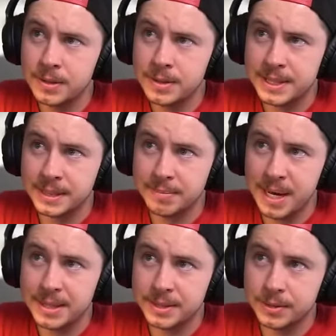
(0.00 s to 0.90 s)
Skelly
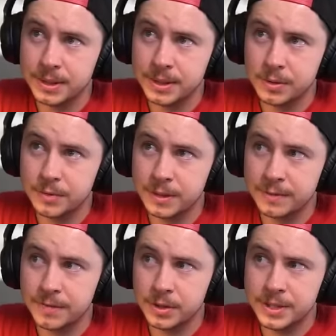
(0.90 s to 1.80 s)
bat donut going for the
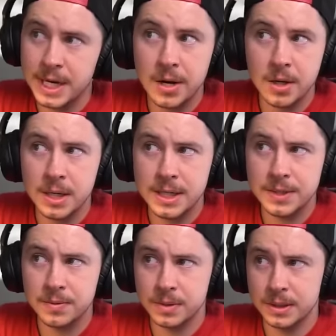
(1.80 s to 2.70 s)
inferno tower
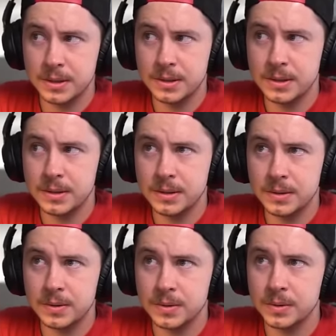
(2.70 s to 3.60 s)
as well.
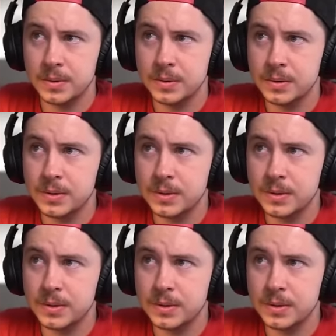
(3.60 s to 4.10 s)
Cool, cool, cool.